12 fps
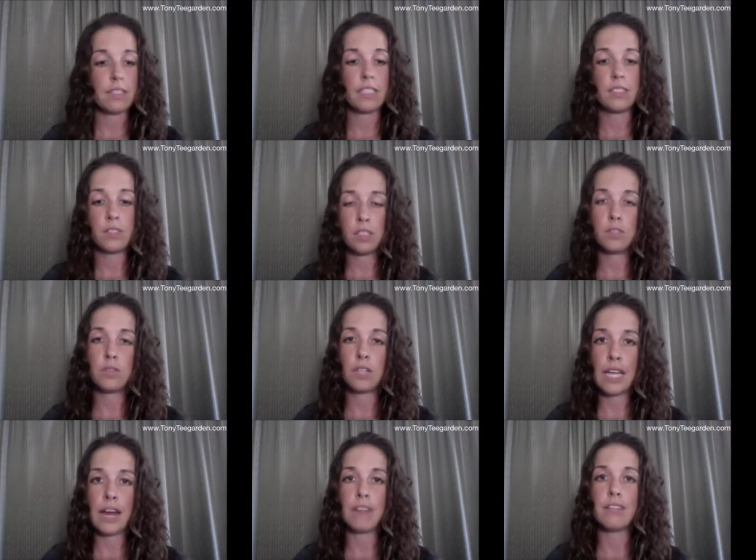is
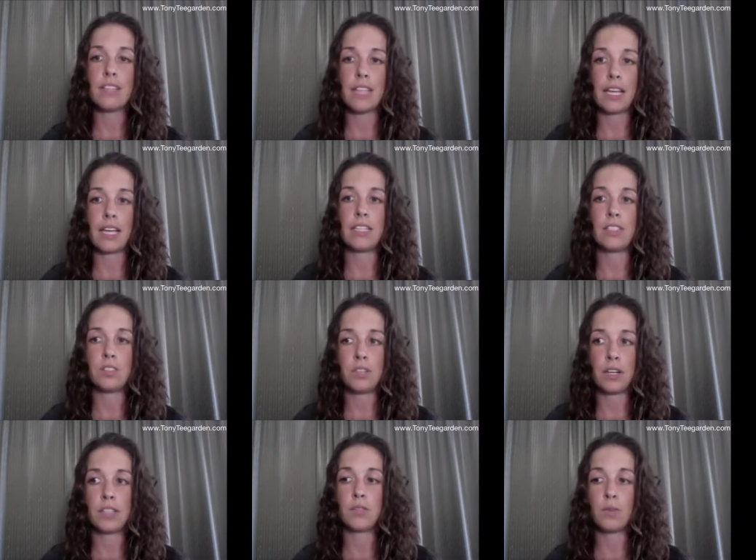really everything. He's
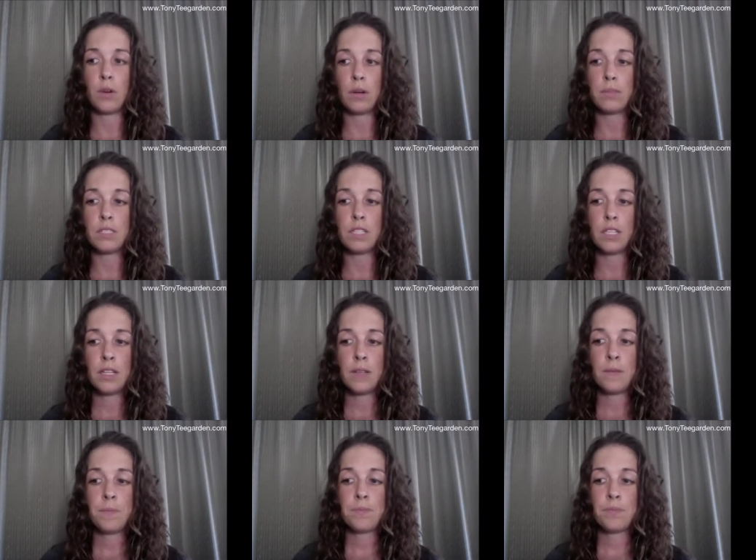transformed
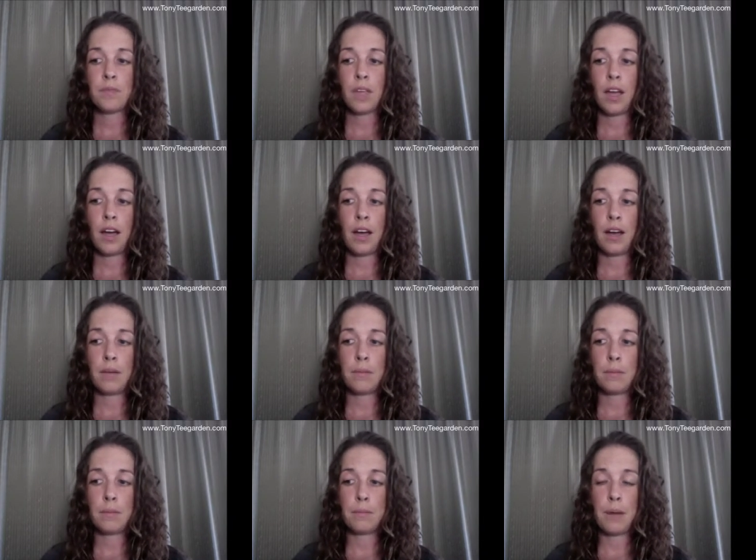
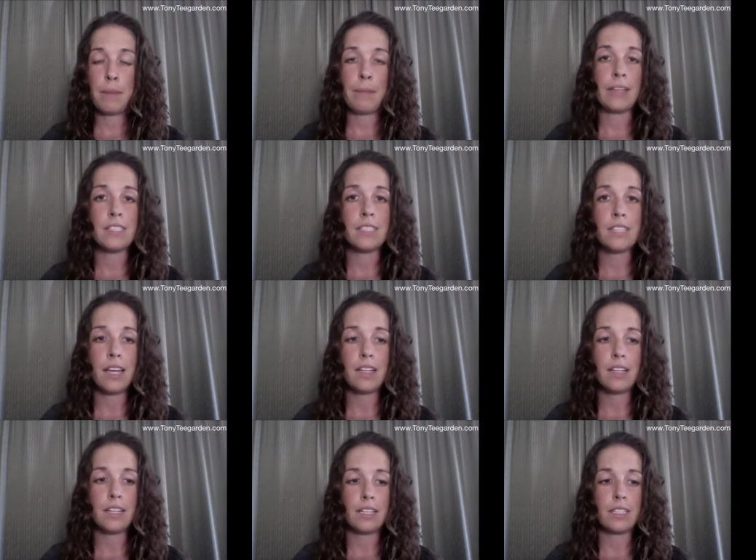my
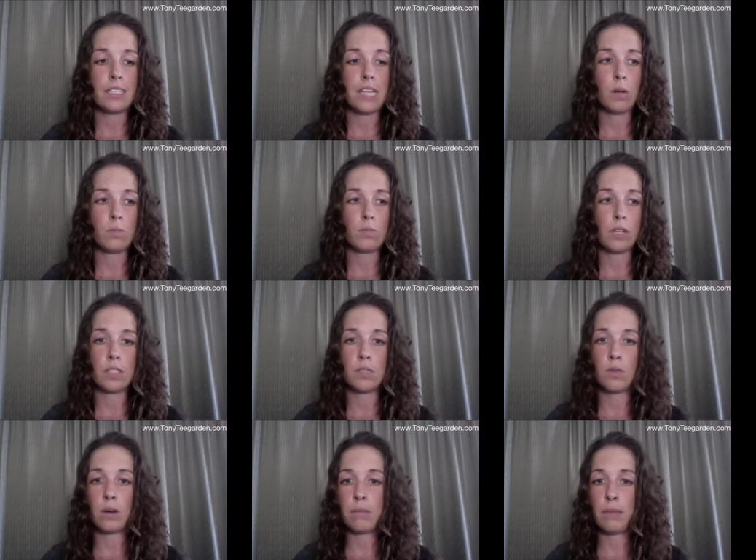mindset. He's helped
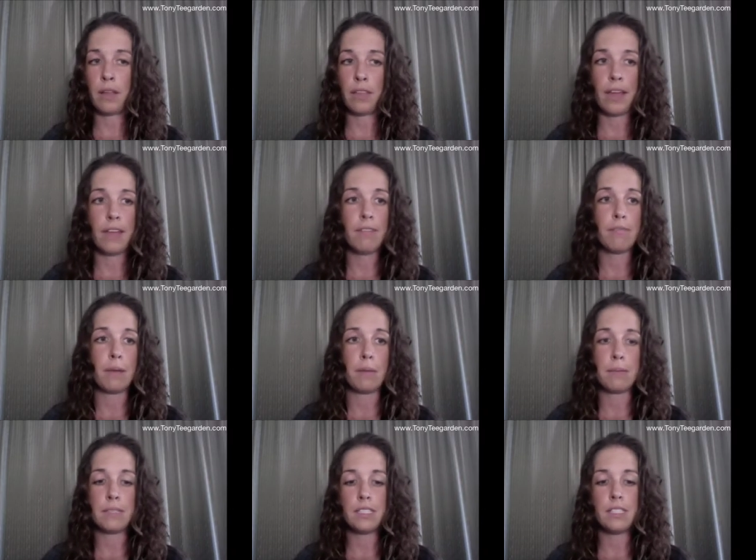transform my life, my
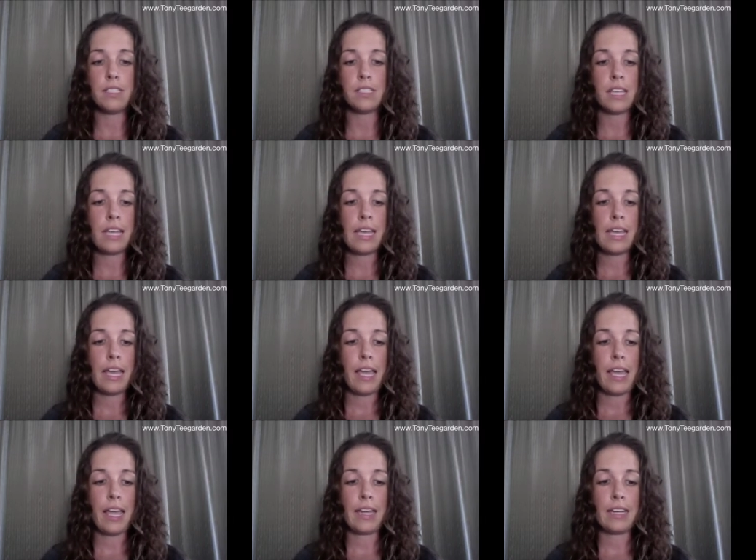business,
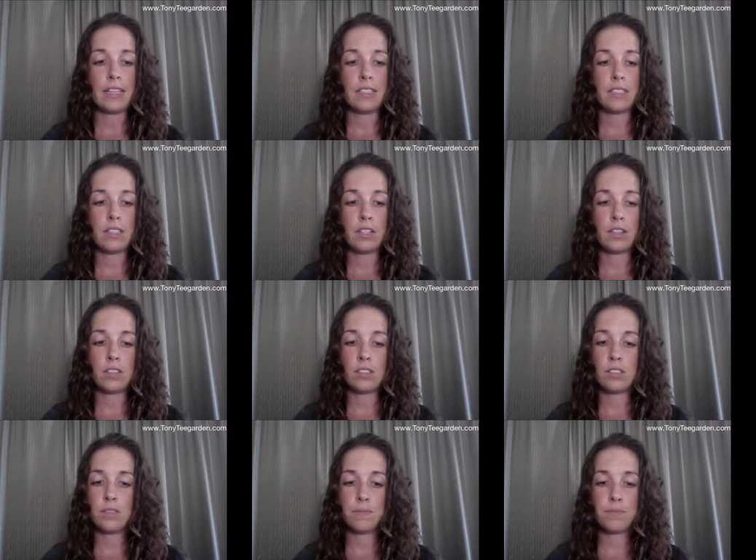and
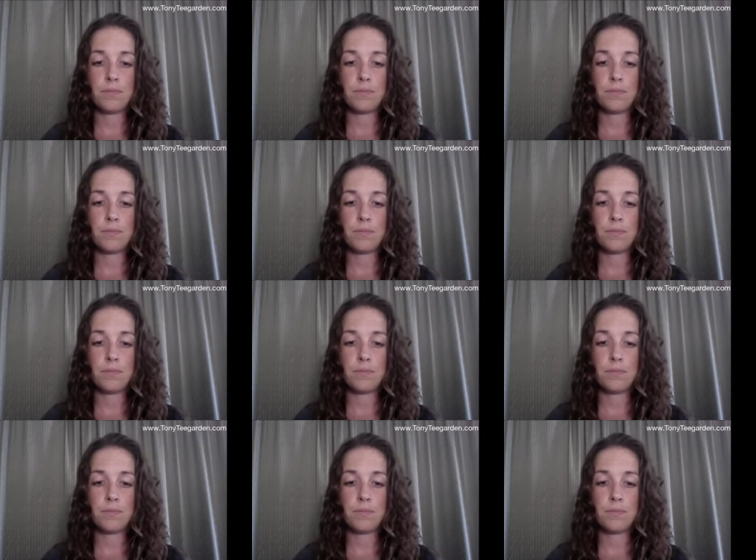it's